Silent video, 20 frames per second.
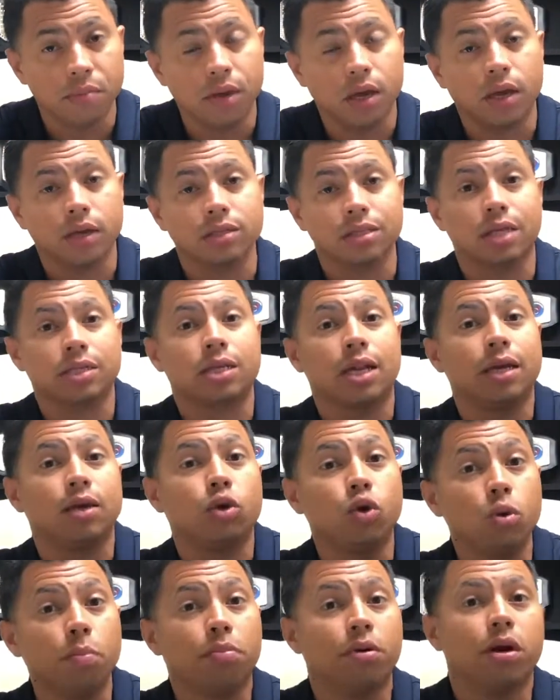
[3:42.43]
Because that's
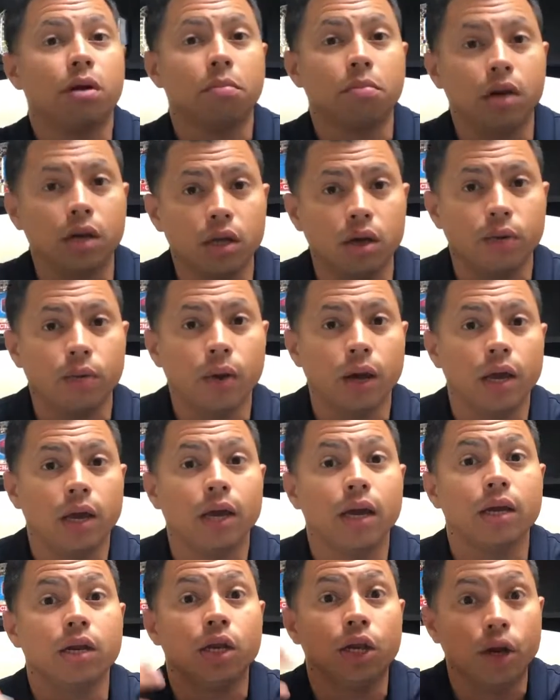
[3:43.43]
like you putting money away
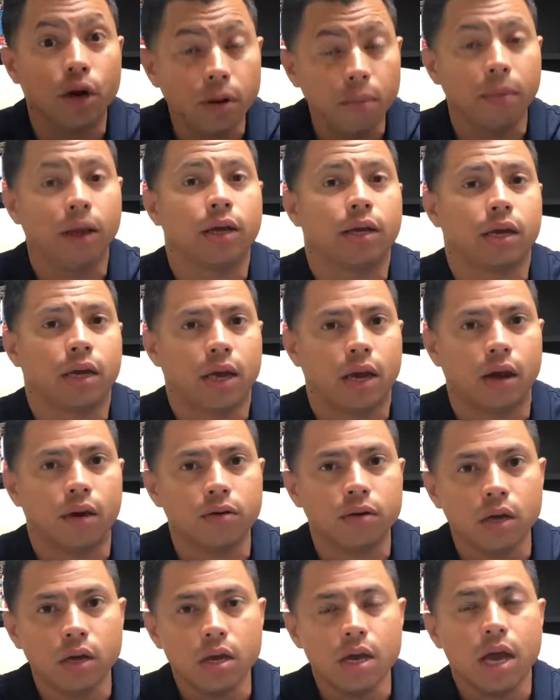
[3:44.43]
in your bank account,